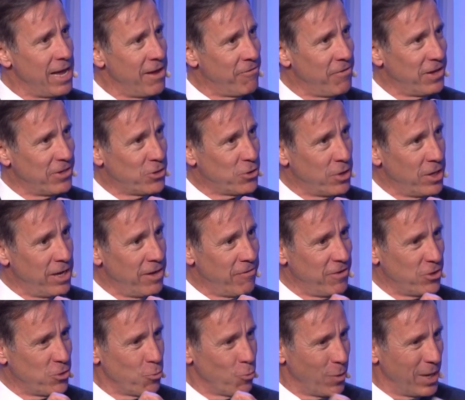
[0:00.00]
if
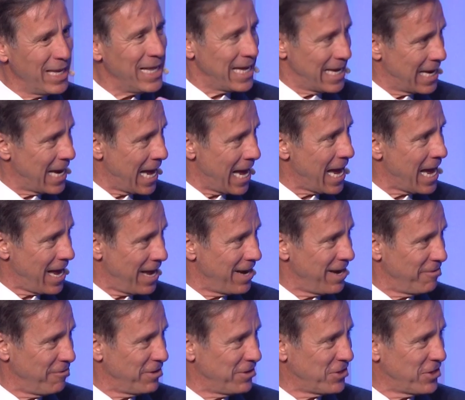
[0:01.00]
it's really an ad,
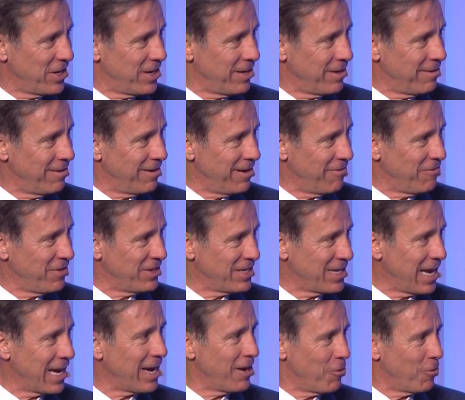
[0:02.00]
if it's
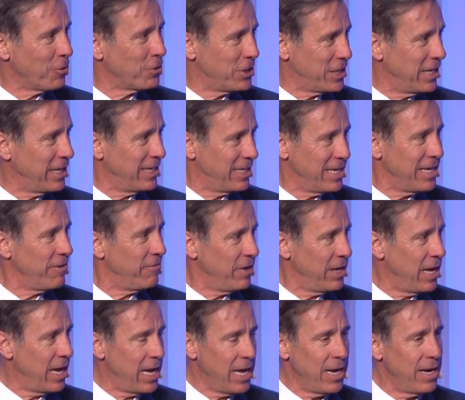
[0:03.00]
like an old
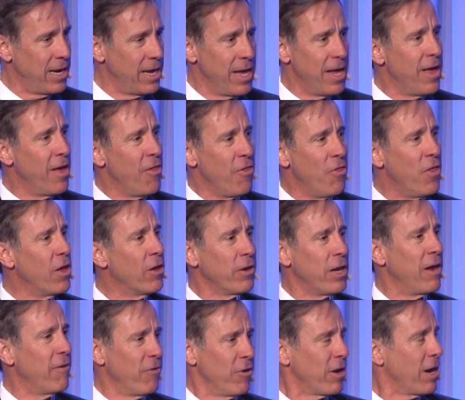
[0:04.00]
TV ad, they'll
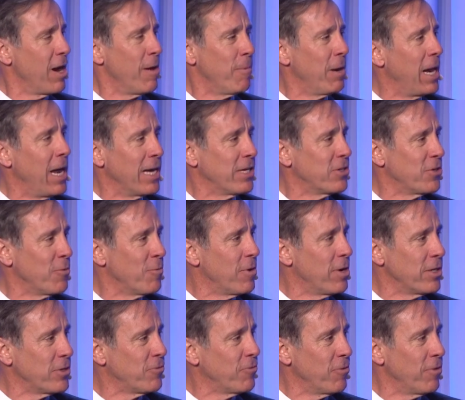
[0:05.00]
never come and ask to
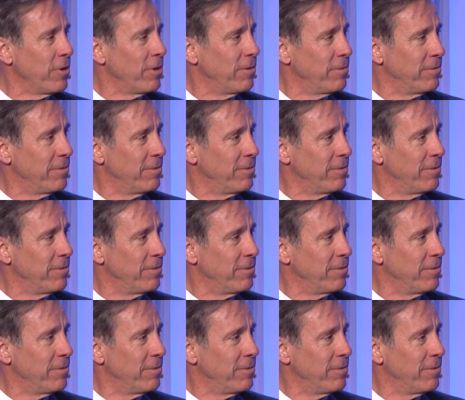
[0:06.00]
watch for it.